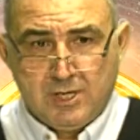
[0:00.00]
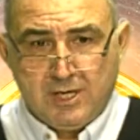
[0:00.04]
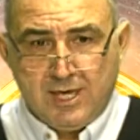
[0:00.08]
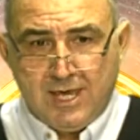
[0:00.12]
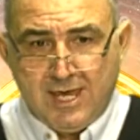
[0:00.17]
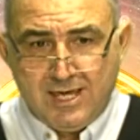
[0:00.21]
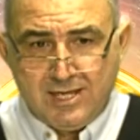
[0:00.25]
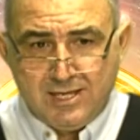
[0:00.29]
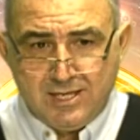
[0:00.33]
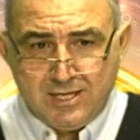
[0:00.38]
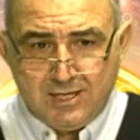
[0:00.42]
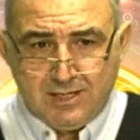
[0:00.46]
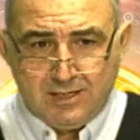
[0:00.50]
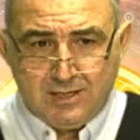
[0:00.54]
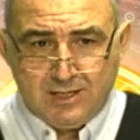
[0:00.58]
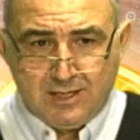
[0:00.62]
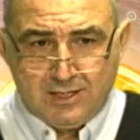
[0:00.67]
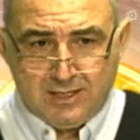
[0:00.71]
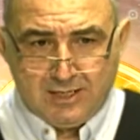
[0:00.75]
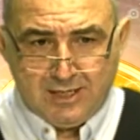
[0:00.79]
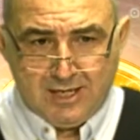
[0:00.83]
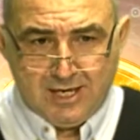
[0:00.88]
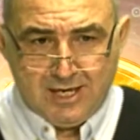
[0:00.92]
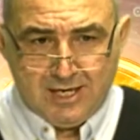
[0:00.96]
any
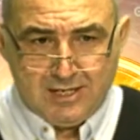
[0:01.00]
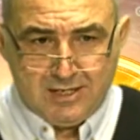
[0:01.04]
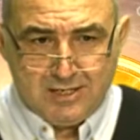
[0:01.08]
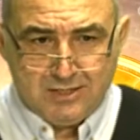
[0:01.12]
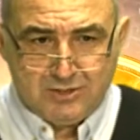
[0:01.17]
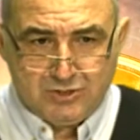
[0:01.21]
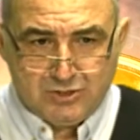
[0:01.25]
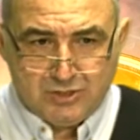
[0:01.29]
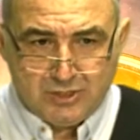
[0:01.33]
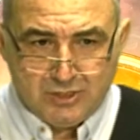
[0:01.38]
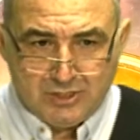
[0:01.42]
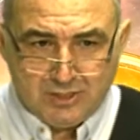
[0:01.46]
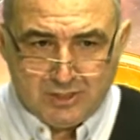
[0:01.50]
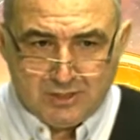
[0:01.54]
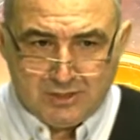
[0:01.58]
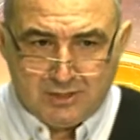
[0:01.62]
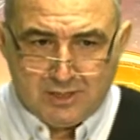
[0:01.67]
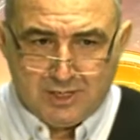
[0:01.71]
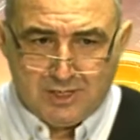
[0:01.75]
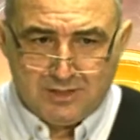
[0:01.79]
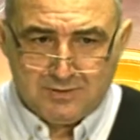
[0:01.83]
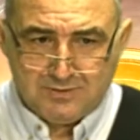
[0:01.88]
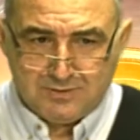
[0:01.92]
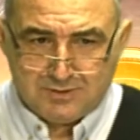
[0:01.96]

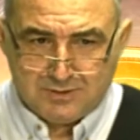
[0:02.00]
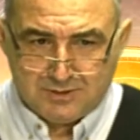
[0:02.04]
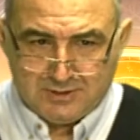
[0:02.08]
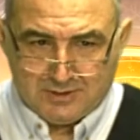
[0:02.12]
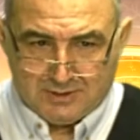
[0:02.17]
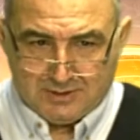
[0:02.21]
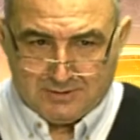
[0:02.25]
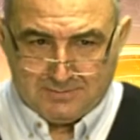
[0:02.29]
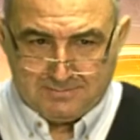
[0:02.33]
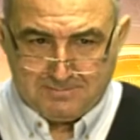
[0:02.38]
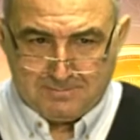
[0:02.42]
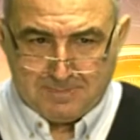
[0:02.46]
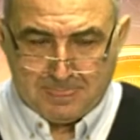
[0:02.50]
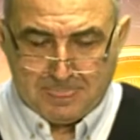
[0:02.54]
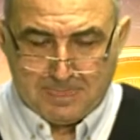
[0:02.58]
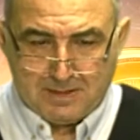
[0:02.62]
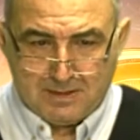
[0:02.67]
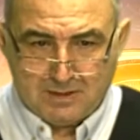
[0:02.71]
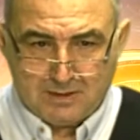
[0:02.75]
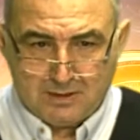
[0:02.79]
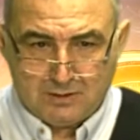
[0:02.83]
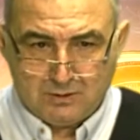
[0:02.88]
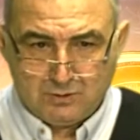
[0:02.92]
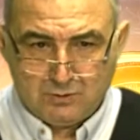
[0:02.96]
Cancer
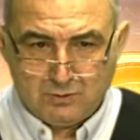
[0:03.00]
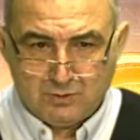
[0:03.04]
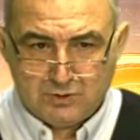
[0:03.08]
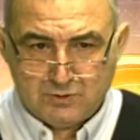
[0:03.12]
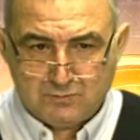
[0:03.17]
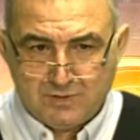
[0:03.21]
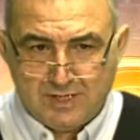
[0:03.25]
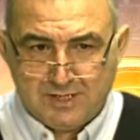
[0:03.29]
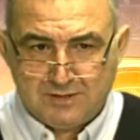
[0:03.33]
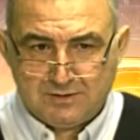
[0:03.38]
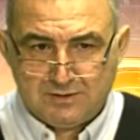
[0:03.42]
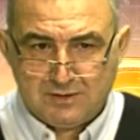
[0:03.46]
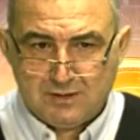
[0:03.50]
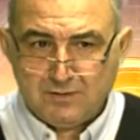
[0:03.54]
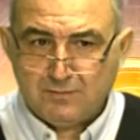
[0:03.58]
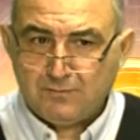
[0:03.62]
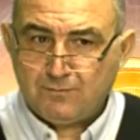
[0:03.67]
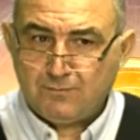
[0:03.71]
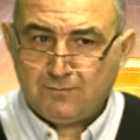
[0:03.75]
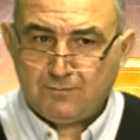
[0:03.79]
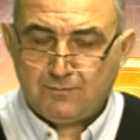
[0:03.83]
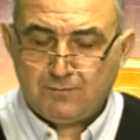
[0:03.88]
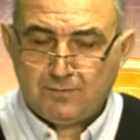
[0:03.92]
who's waiting